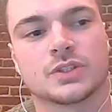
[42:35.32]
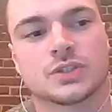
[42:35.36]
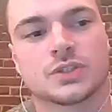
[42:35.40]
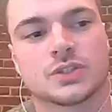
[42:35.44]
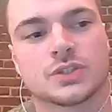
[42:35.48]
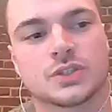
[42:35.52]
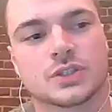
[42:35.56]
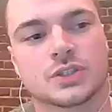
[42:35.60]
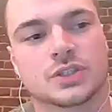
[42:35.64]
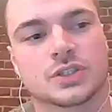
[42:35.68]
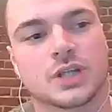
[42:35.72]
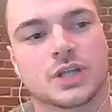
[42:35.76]

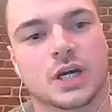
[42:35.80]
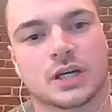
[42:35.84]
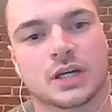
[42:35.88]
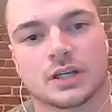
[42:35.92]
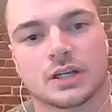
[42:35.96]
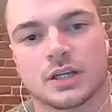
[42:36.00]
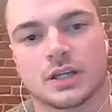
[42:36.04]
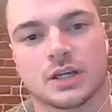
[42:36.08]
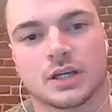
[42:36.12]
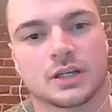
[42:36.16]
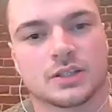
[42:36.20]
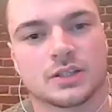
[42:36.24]
just kind of
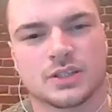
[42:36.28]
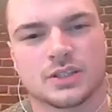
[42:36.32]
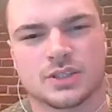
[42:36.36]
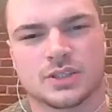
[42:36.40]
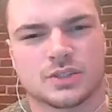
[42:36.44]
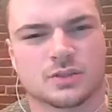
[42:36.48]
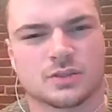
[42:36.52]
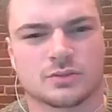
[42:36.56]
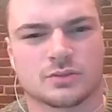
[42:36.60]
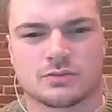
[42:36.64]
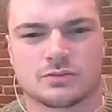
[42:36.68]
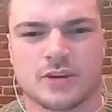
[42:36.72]
like just
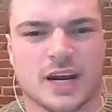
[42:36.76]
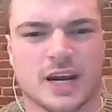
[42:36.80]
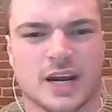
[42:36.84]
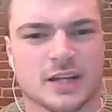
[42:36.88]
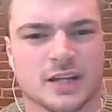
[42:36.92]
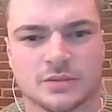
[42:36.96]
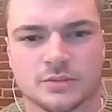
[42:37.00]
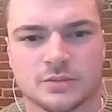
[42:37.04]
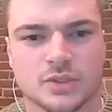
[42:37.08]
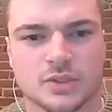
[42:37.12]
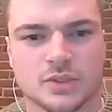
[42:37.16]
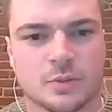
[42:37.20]
on random
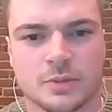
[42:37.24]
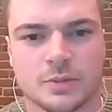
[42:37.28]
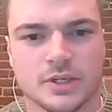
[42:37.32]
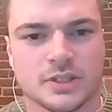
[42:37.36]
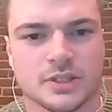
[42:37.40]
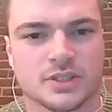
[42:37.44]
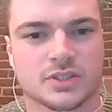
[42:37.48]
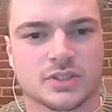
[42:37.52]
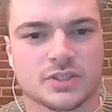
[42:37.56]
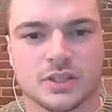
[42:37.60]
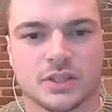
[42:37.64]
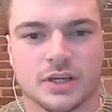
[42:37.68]

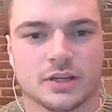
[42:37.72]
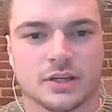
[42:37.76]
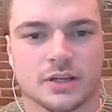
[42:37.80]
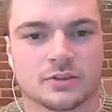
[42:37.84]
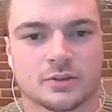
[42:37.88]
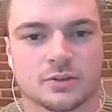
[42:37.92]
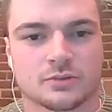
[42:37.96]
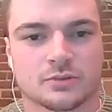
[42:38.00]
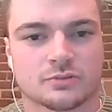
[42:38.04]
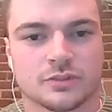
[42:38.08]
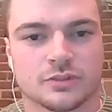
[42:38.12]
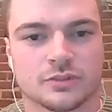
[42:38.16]
topics, like
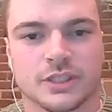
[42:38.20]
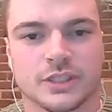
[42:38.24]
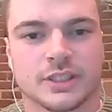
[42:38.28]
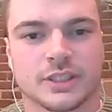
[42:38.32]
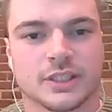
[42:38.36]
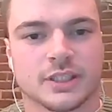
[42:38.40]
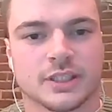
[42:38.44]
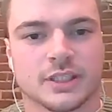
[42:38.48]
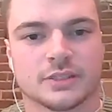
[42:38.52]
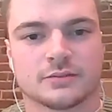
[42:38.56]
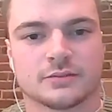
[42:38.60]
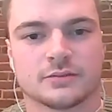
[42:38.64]
not
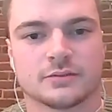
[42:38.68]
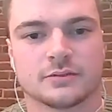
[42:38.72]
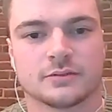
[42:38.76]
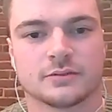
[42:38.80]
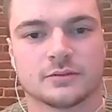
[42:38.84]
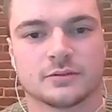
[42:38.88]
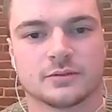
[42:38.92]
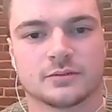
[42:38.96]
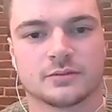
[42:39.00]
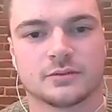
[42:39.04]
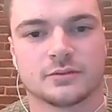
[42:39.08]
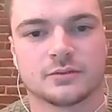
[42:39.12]
really
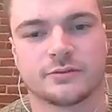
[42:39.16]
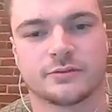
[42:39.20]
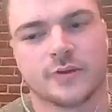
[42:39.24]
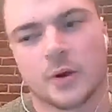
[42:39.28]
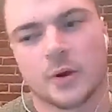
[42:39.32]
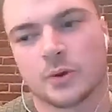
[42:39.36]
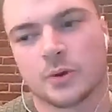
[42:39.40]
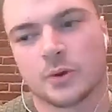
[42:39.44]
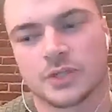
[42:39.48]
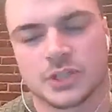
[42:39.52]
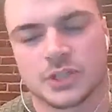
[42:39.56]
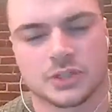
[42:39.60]

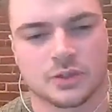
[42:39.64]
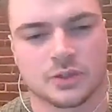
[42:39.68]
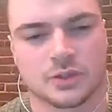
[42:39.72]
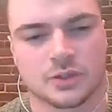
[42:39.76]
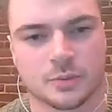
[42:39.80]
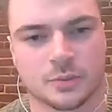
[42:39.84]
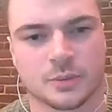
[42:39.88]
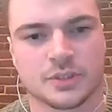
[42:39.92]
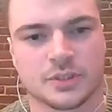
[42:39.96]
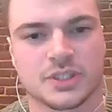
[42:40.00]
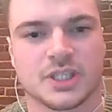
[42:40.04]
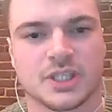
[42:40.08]
focused
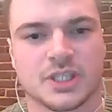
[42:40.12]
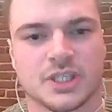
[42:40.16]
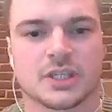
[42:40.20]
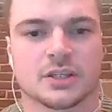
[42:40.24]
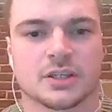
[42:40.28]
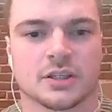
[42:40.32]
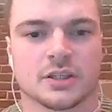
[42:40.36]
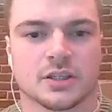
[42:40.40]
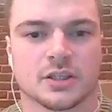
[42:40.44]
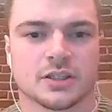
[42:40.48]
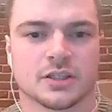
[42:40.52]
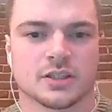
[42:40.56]
on a
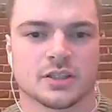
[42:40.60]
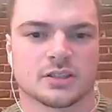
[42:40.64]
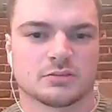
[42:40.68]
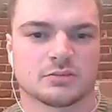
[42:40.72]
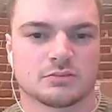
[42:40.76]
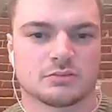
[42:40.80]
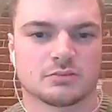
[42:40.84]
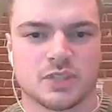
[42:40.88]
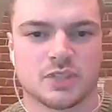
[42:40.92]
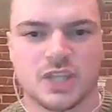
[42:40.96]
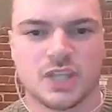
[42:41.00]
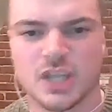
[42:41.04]

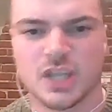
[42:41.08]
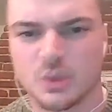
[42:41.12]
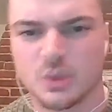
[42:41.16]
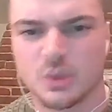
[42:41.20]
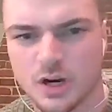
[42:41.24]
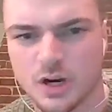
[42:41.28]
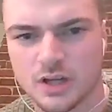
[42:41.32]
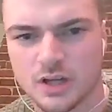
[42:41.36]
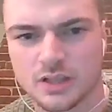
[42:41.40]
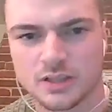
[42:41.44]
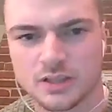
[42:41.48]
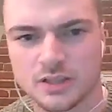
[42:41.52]
particular
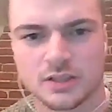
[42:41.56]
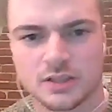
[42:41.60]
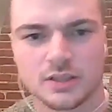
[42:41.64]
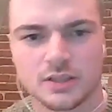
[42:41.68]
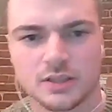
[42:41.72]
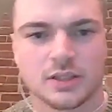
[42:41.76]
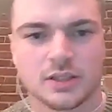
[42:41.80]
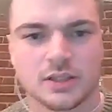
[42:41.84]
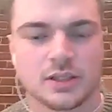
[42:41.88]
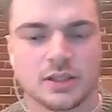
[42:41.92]
keyword,